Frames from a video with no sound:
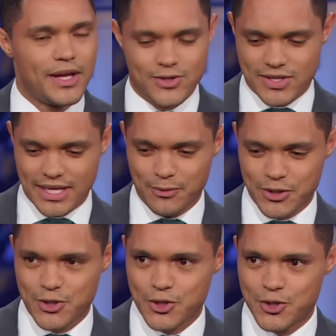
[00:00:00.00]
So I was thinking
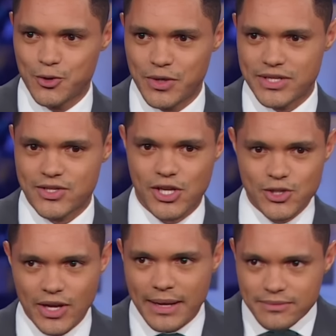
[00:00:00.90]
what you should do is, just
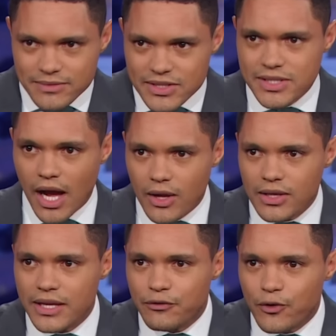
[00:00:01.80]
to, like,
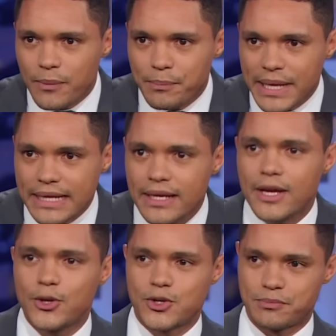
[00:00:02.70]
dull it for a bit,
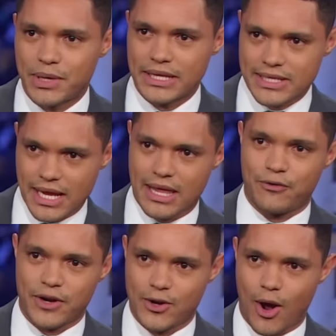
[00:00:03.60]
you should bring the South African